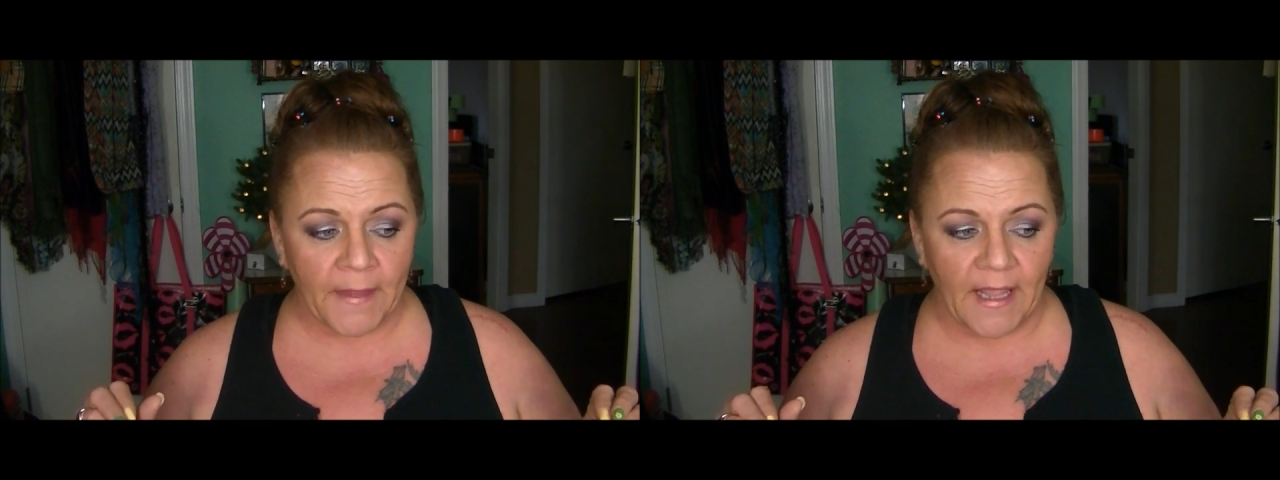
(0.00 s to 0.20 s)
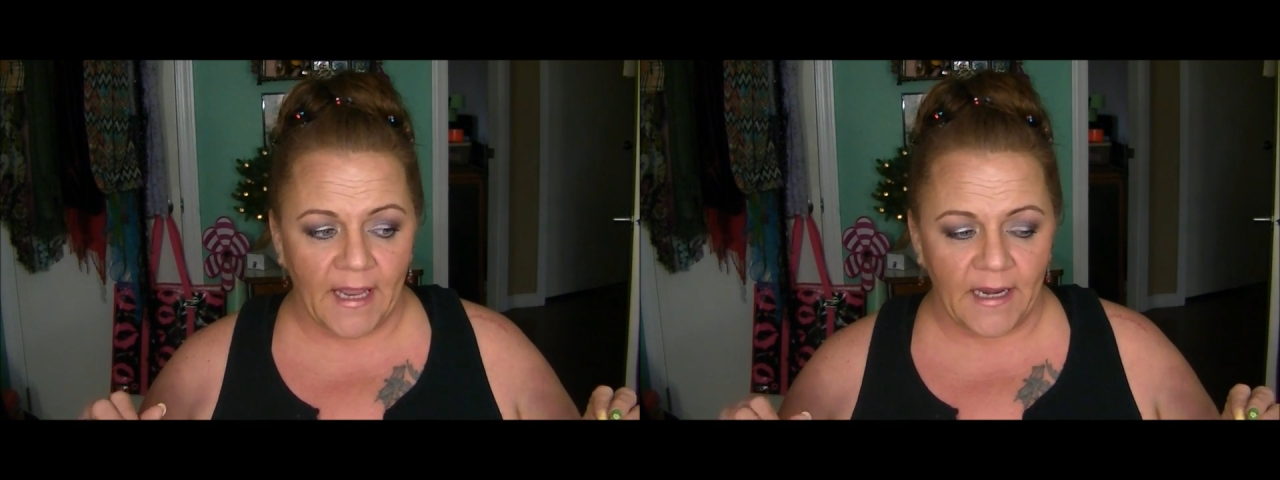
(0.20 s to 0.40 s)

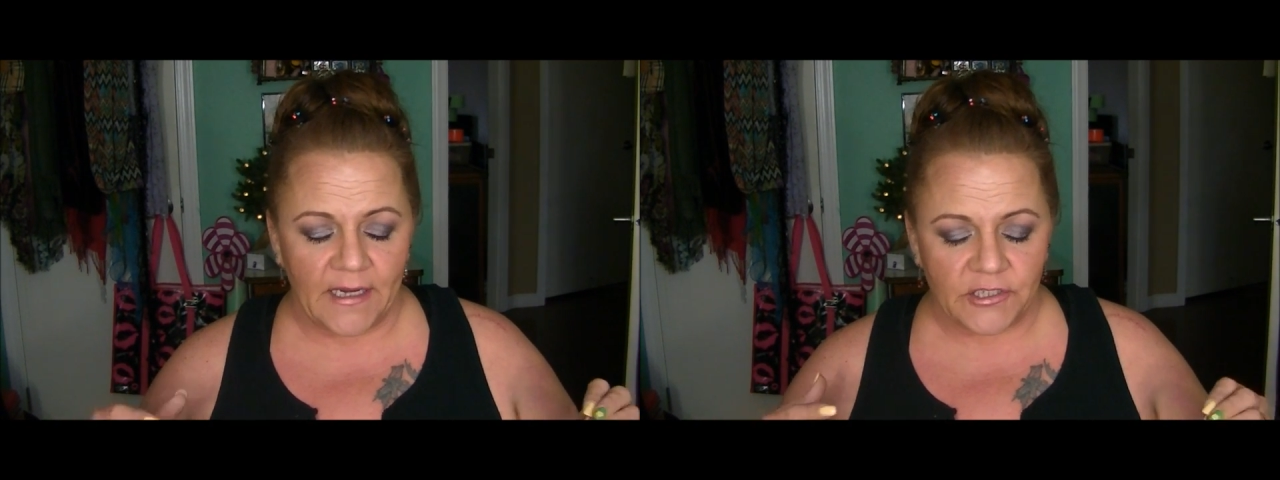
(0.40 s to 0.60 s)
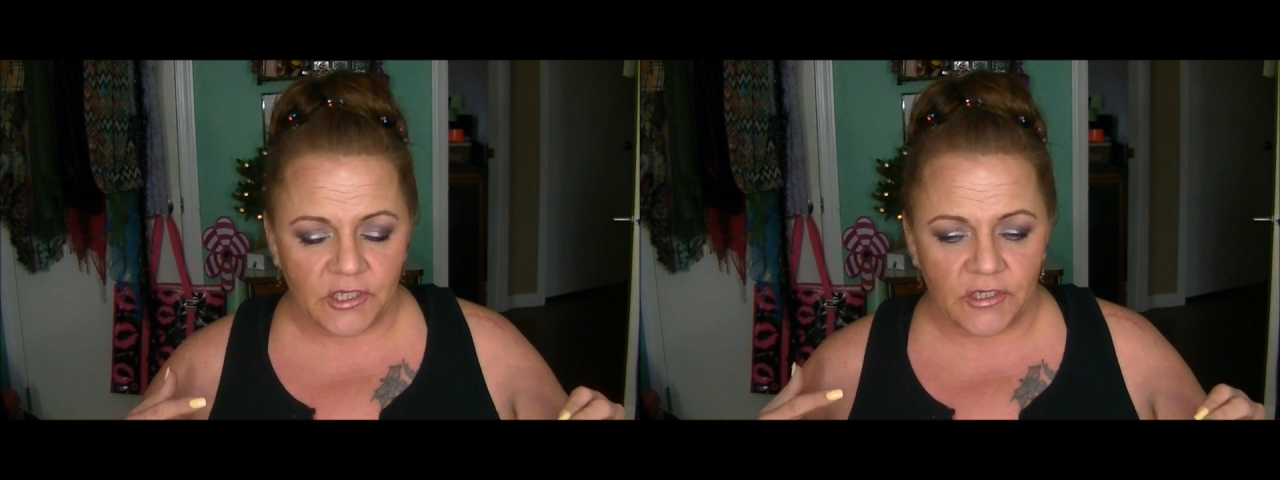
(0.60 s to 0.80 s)
And
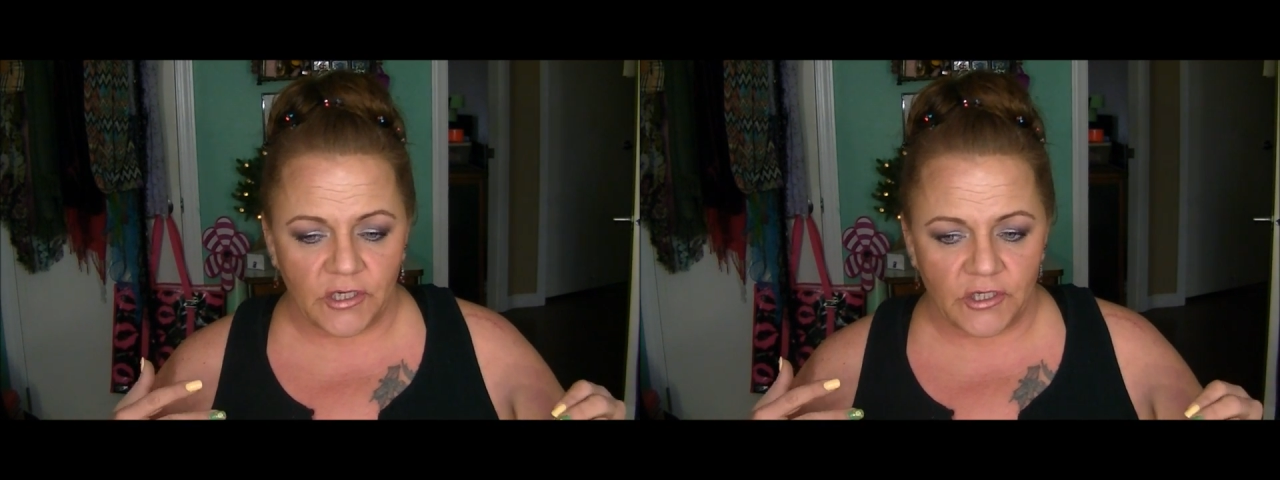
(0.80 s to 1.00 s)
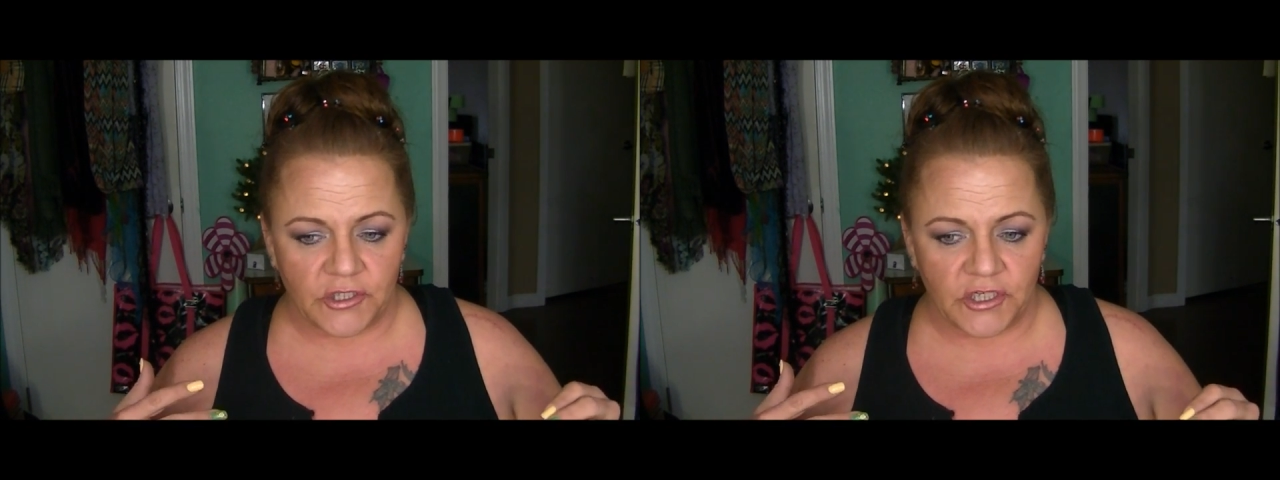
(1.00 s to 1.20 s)
it
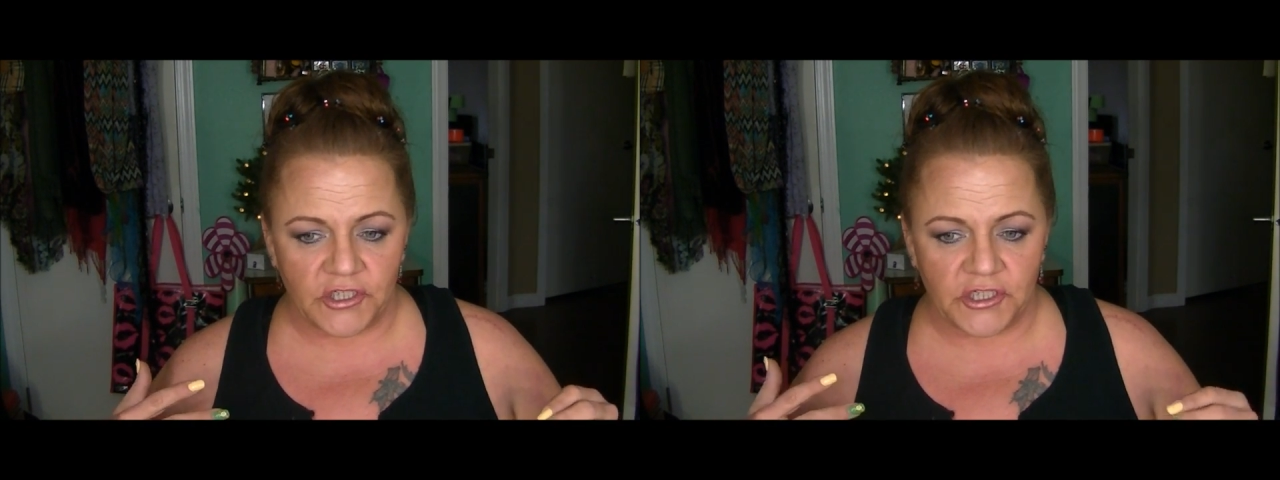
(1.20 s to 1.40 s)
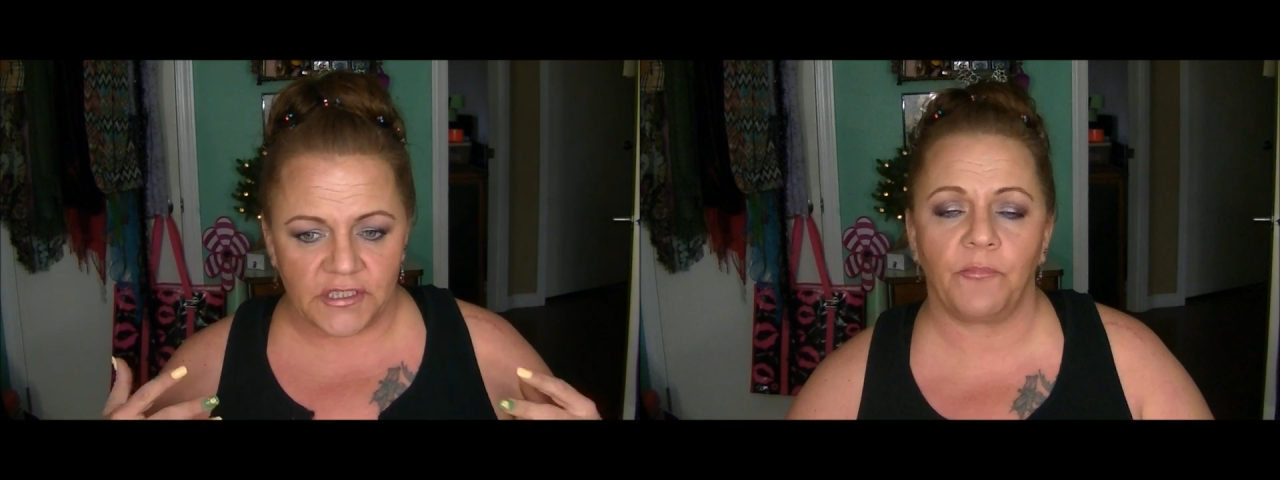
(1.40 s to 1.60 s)
she
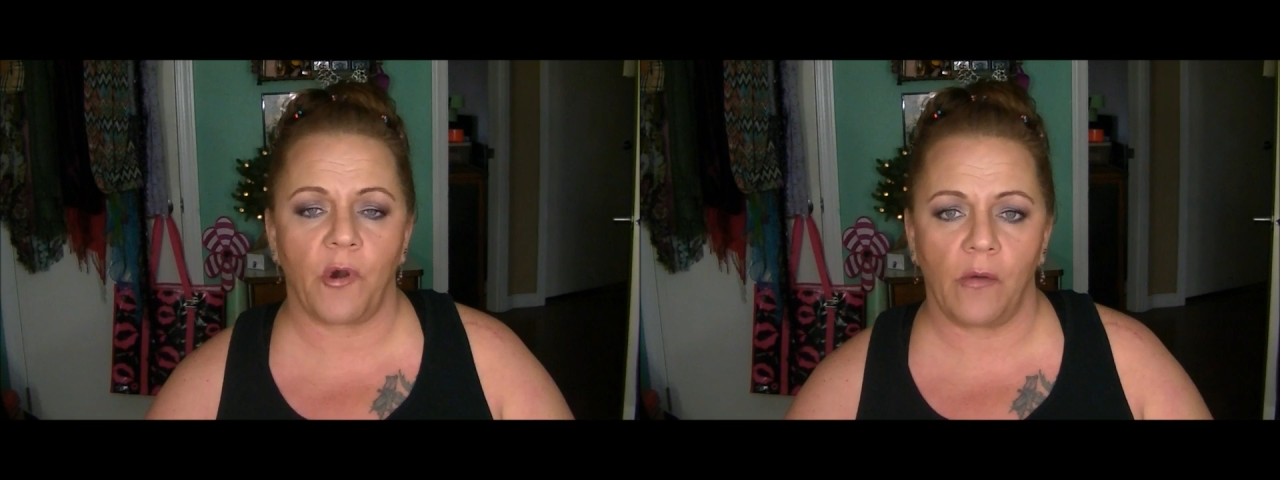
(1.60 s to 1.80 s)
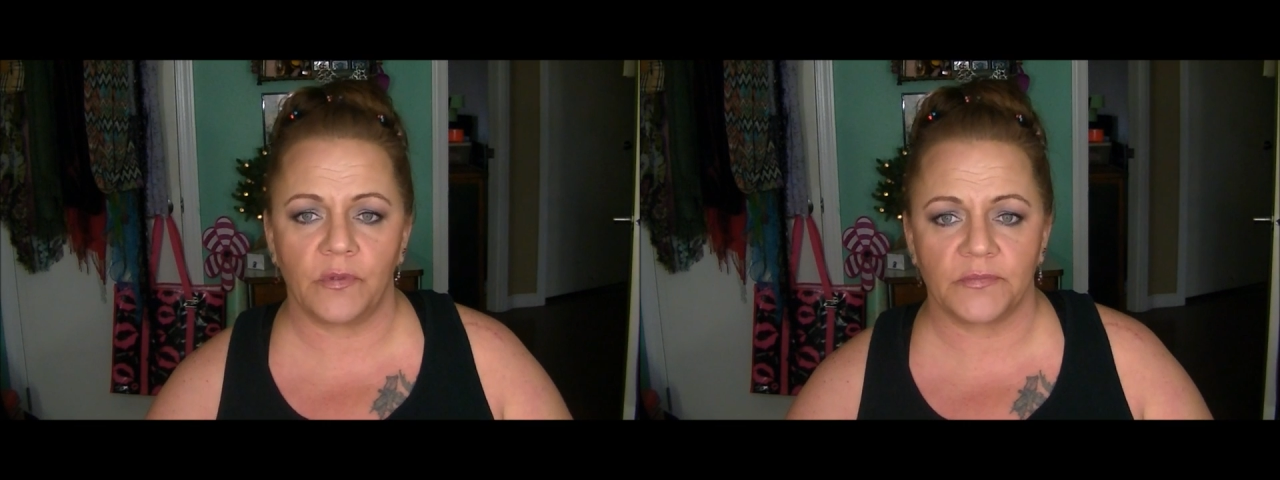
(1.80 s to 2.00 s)
just
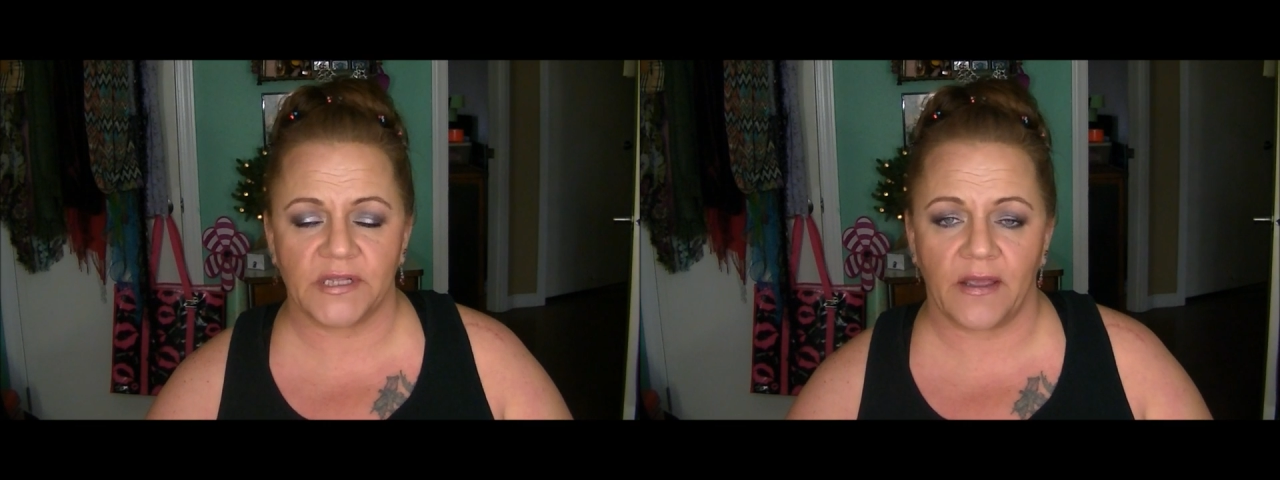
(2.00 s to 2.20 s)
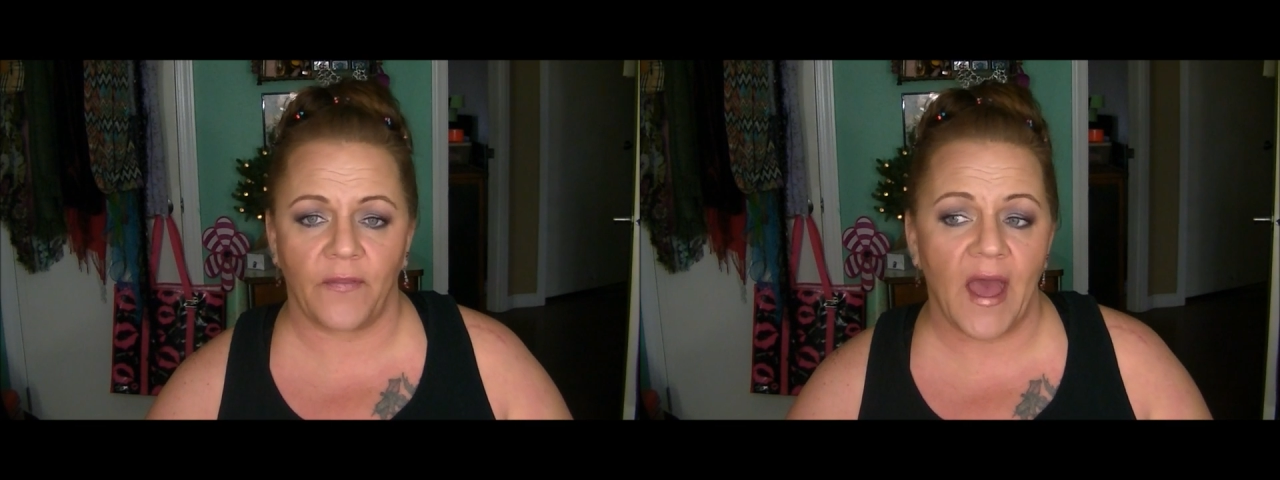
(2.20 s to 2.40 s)
problems
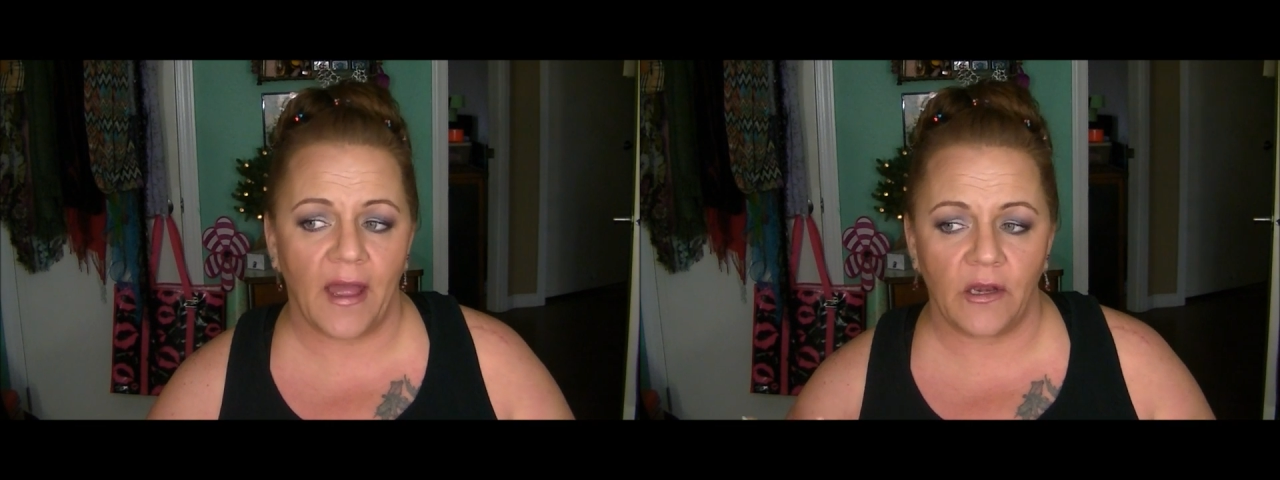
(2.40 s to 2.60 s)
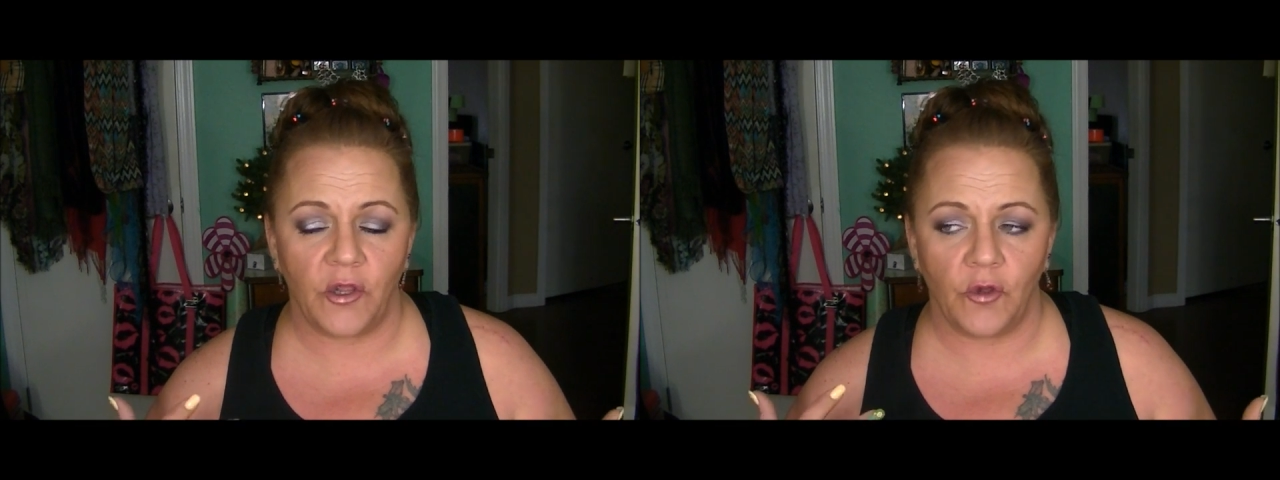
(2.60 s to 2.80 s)
like
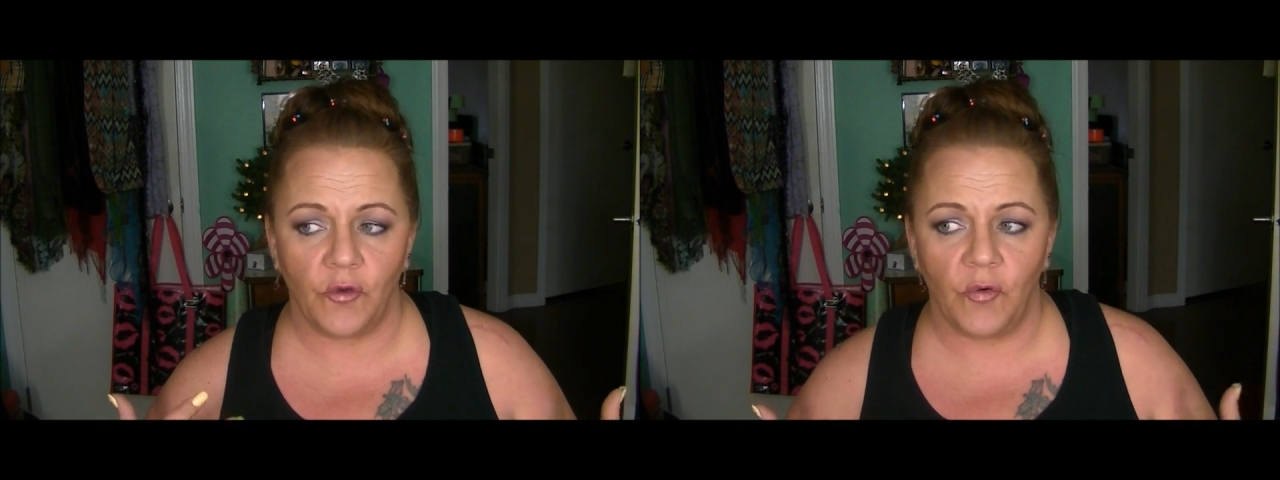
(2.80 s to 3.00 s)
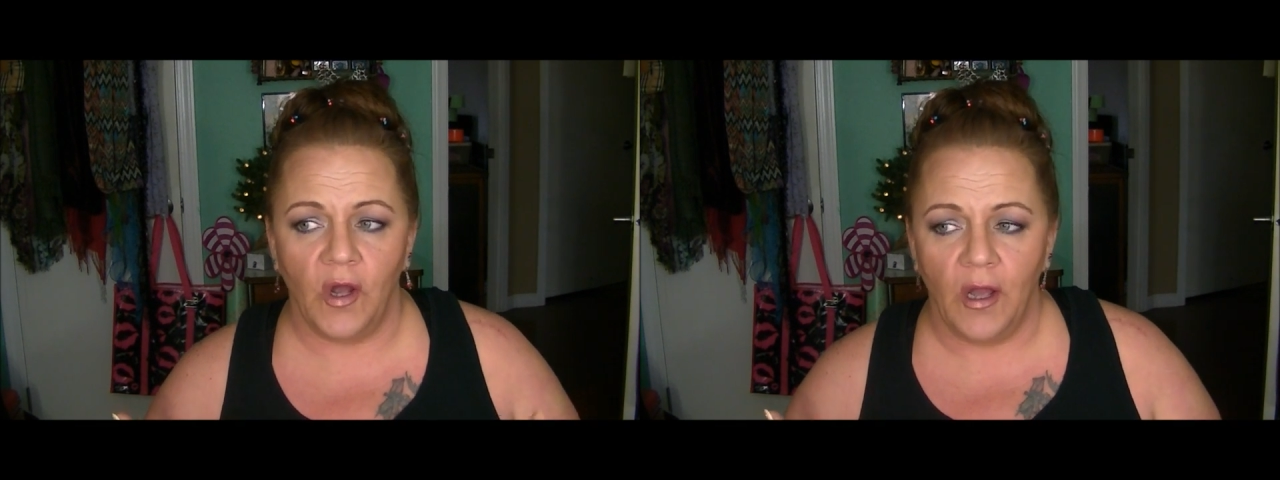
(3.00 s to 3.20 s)
that
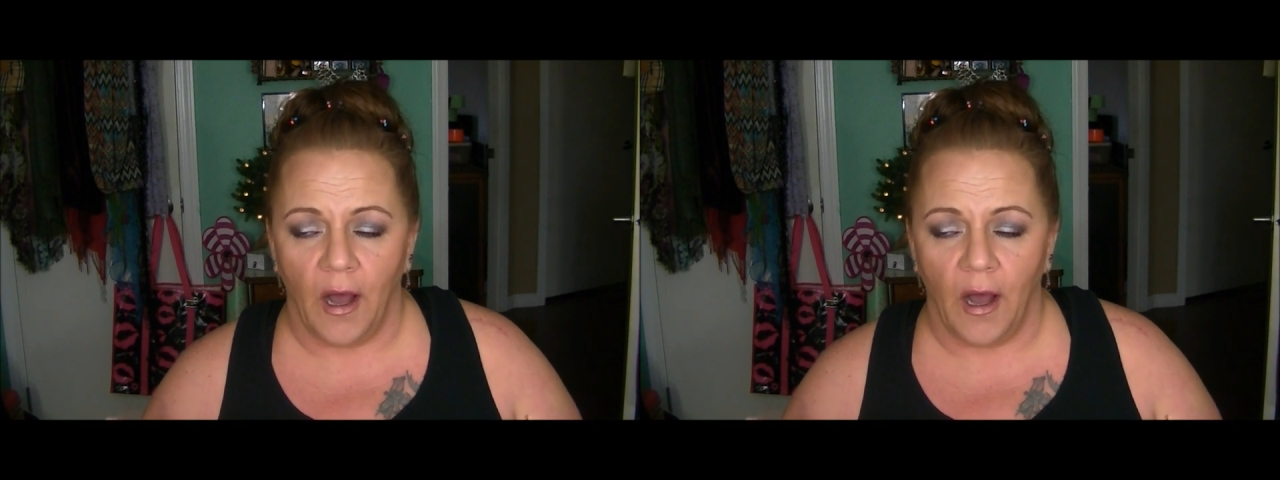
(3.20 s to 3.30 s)
you